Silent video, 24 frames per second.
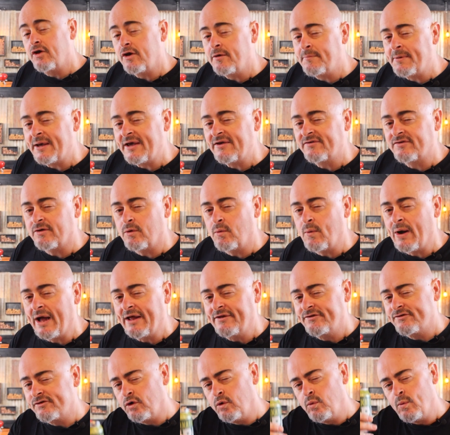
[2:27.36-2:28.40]
Two beers at
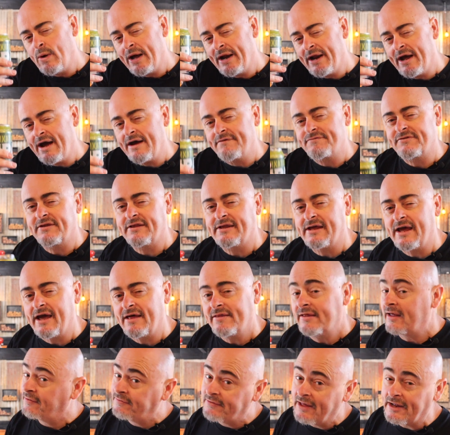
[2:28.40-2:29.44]
once or one after the
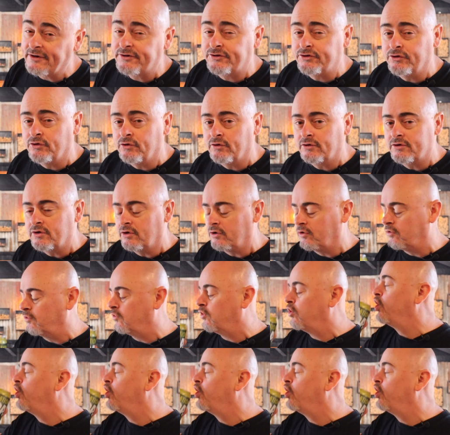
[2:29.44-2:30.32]
other. That's your call.